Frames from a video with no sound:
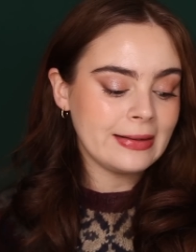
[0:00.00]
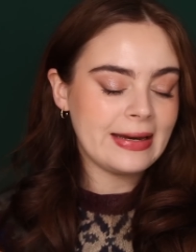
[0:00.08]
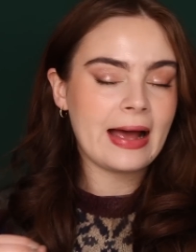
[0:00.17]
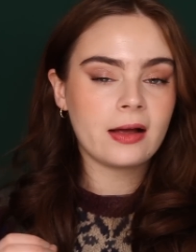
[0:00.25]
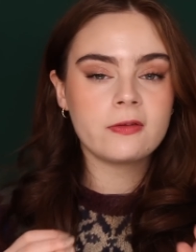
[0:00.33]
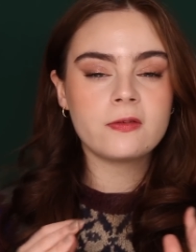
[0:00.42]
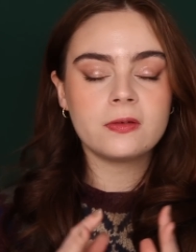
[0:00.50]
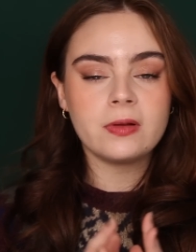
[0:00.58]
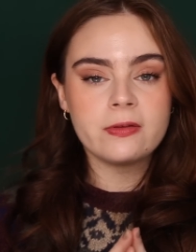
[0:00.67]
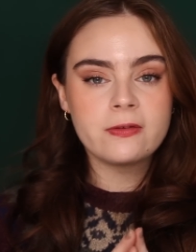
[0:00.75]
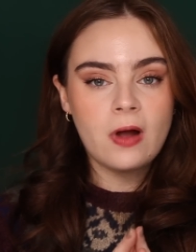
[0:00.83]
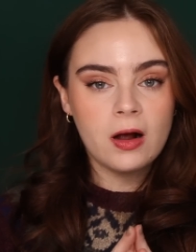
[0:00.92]
Next,
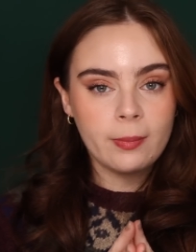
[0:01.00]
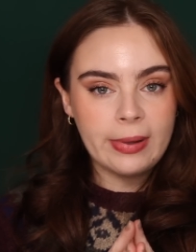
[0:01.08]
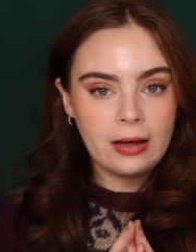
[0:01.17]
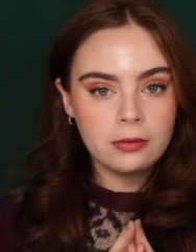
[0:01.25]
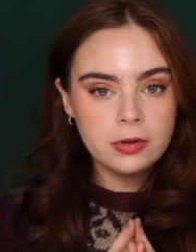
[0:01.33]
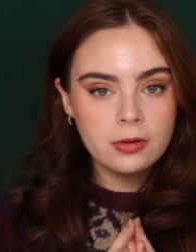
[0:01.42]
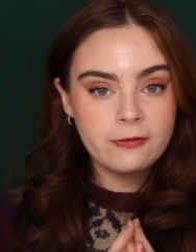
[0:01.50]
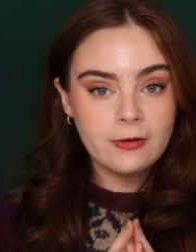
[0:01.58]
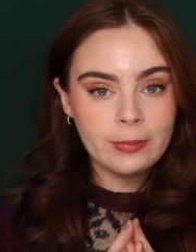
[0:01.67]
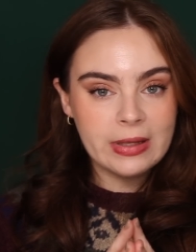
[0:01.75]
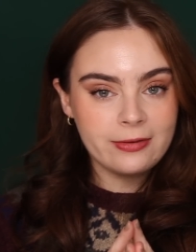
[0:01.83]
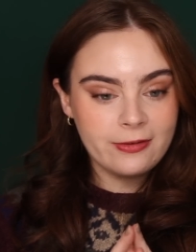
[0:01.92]
let's talk about
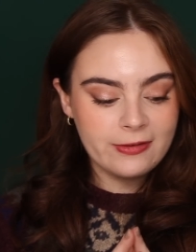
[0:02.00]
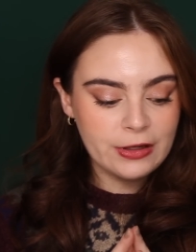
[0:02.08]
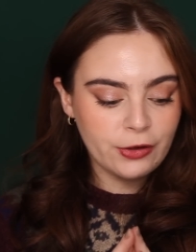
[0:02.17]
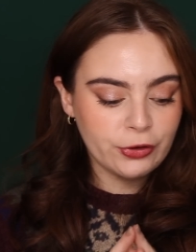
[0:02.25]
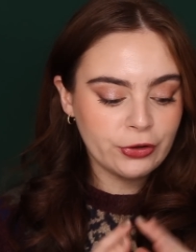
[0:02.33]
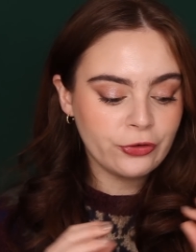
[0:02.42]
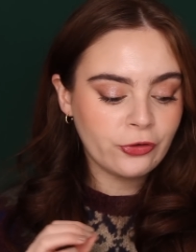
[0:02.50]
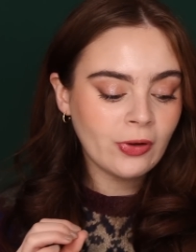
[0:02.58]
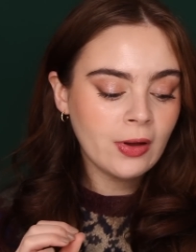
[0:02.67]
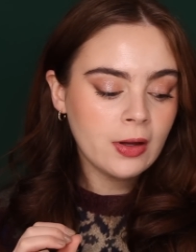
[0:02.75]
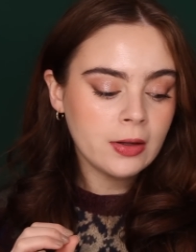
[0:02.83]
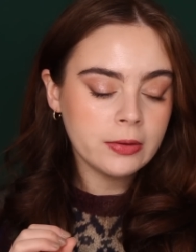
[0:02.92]
some concealers.
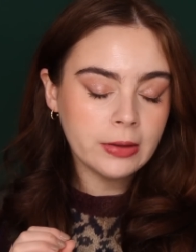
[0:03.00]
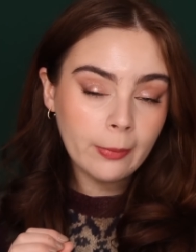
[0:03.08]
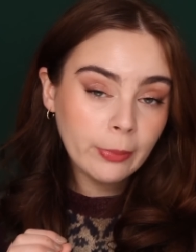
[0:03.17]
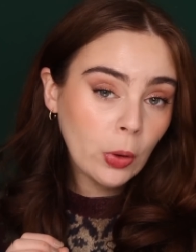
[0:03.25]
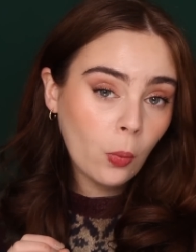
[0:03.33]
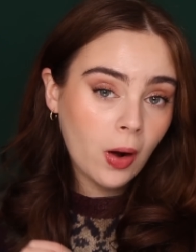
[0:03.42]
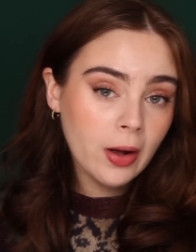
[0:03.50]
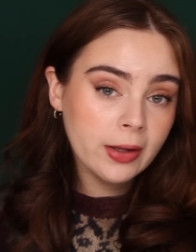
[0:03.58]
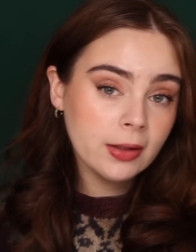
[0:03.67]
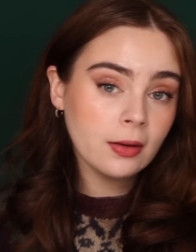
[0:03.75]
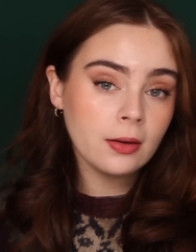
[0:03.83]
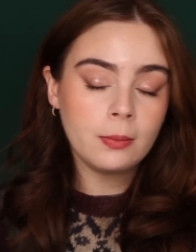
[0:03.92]
Number
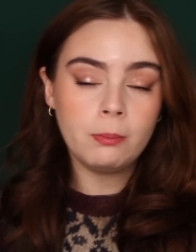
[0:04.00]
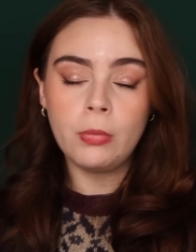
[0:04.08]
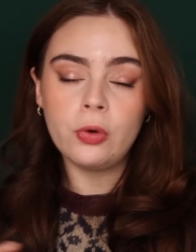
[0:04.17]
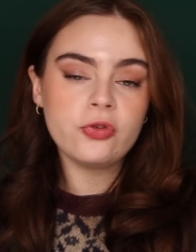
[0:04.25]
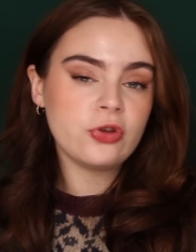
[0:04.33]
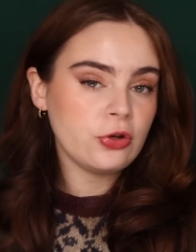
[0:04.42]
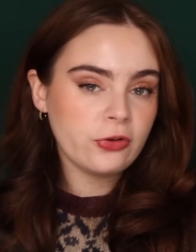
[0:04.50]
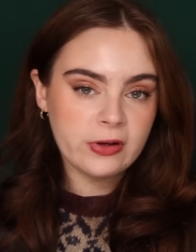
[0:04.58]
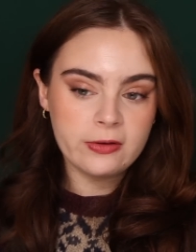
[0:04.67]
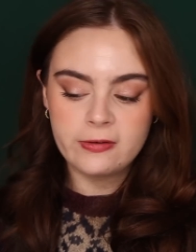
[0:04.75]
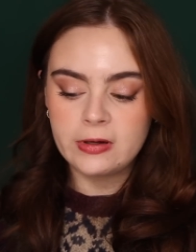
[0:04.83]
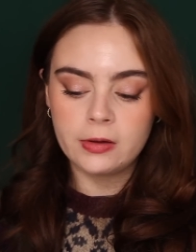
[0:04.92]
one most used
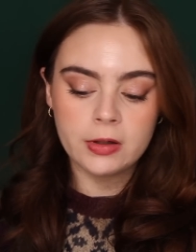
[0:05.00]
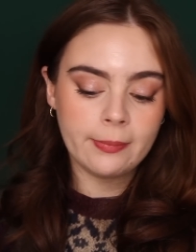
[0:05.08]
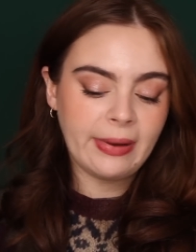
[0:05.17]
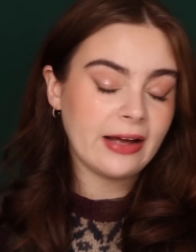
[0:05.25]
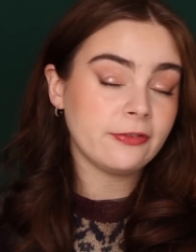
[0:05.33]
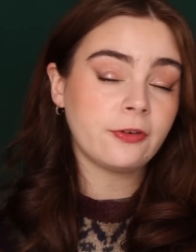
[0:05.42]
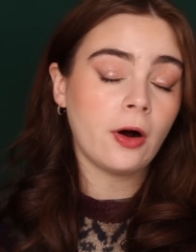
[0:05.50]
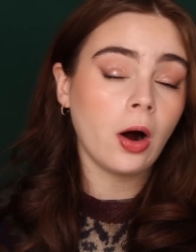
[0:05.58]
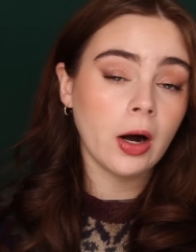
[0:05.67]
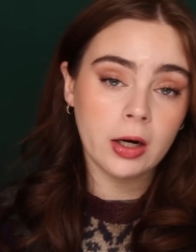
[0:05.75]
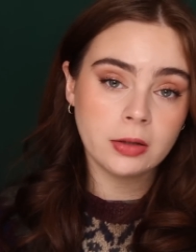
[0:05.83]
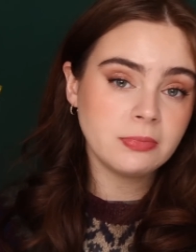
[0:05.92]
concealer by
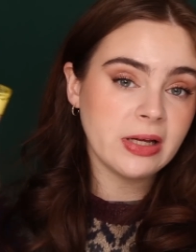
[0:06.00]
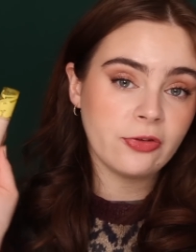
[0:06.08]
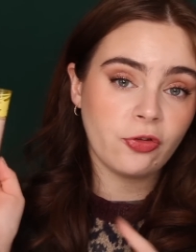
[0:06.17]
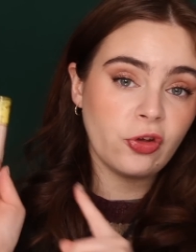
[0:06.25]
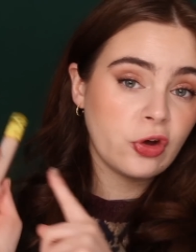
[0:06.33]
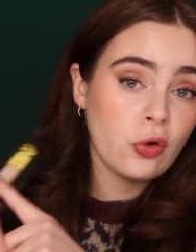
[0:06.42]
far is the